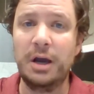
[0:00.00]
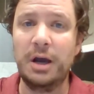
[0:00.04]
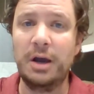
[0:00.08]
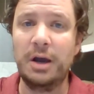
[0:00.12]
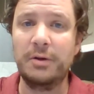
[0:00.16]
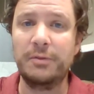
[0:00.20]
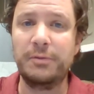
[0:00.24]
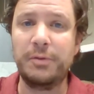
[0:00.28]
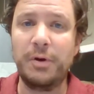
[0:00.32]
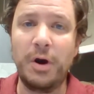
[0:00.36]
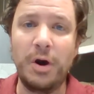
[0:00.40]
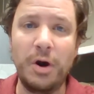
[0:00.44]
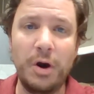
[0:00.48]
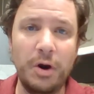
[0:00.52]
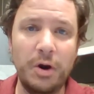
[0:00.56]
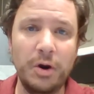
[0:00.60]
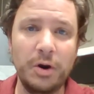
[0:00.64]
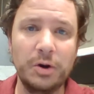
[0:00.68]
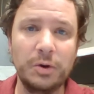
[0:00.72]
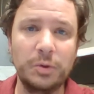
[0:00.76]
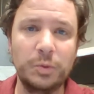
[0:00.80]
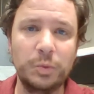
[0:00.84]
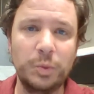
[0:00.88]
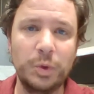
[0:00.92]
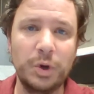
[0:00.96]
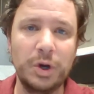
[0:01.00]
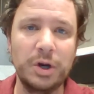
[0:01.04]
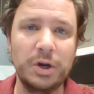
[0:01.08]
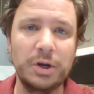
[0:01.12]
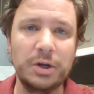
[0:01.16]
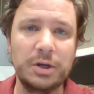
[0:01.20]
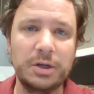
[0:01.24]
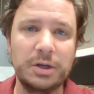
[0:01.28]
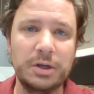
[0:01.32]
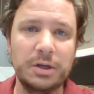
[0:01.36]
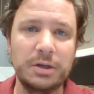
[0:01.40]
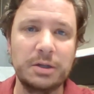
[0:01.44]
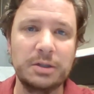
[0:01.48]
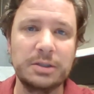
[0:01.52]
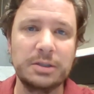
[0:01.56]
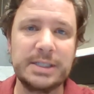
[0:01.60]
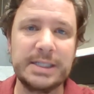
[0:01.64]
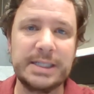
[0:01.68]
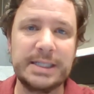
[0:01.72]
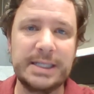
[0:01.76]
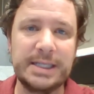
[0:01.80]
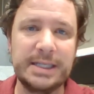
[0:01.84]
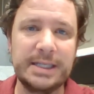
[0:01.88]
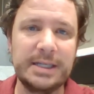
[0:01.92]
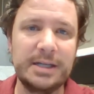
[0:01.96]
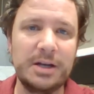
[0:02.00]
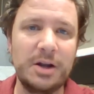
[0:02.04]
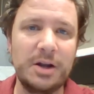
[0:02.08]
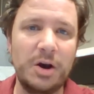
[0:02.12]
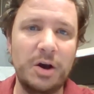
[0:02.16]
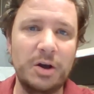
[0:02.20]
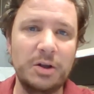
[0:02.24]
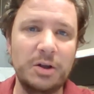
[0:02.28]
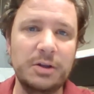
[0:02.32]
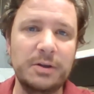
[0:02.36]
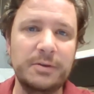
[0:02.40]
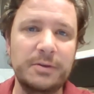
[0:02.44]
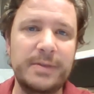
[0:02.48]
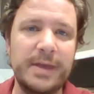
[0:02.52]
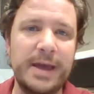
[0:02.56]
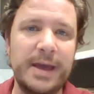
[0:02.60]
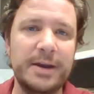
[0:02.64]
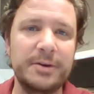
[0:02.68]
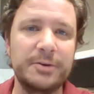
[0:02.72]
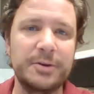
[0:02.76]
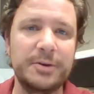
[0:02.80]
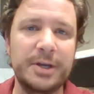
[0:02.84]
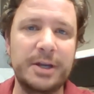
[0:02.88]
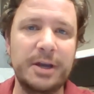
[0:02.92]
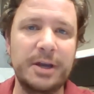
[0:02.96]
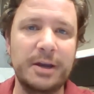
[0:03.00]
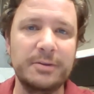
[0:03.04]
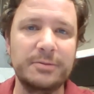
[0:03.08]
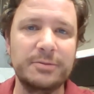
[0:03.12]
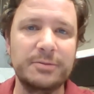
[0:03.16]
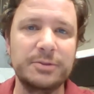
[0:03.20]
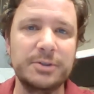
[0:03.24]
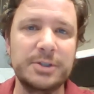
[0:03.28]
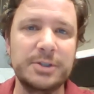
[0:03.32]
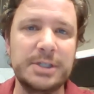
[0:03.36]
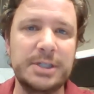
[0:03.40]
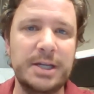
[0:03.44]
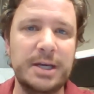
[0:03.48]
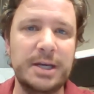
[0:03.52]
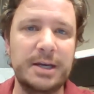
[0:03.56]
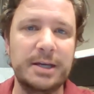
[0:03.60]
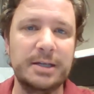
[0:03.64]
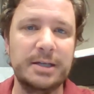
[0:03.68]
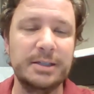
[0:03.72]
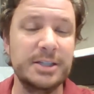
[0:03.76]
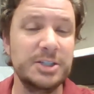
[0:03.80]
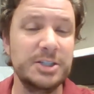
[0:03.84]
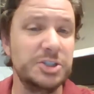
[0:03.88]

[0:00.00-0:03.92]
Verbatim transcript: of hard work to get all of that recovery done.